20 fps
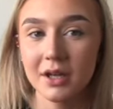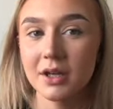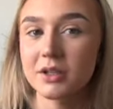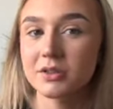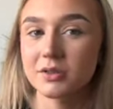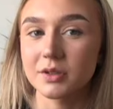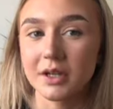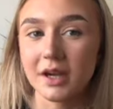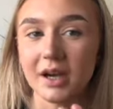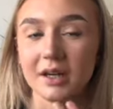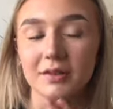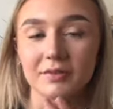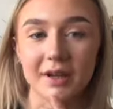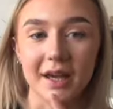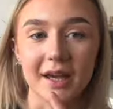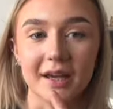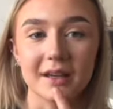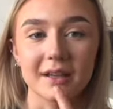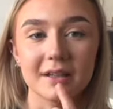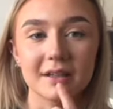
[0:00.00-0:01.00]
So it kind of
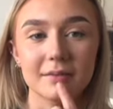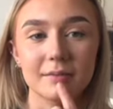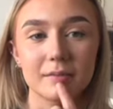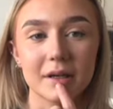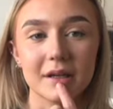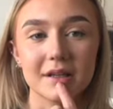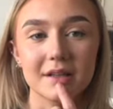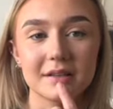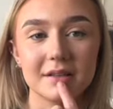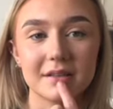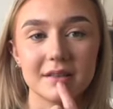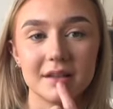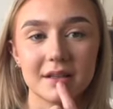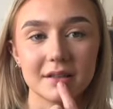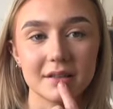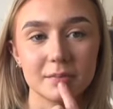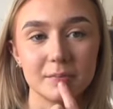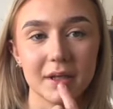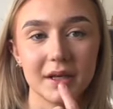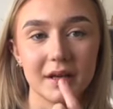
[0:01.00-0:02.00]
like makes
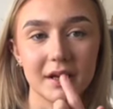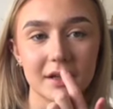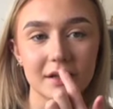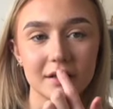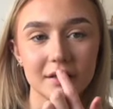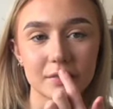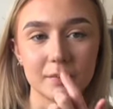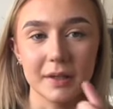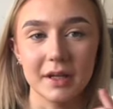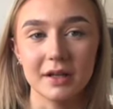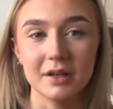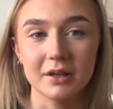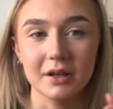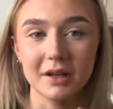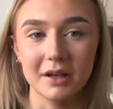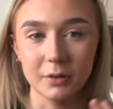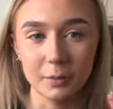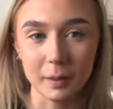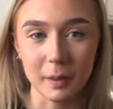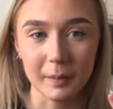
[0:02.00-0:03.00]
this bit and this bit look a
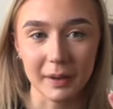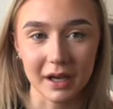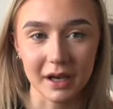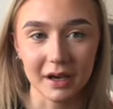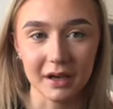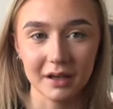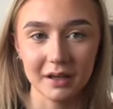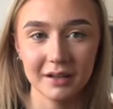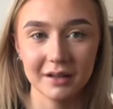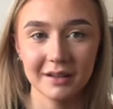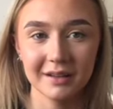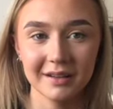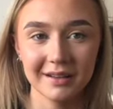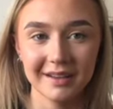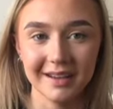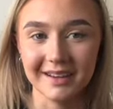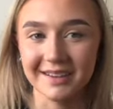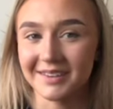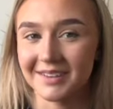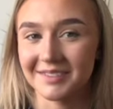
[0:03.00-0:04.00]
little bit bigger.
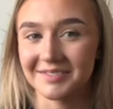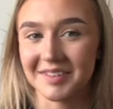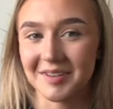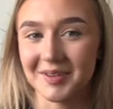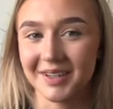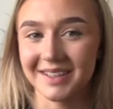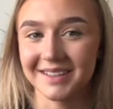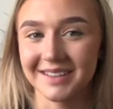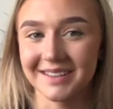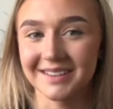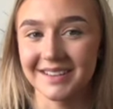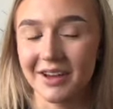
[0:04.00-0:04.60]
I don't know if that makes sense.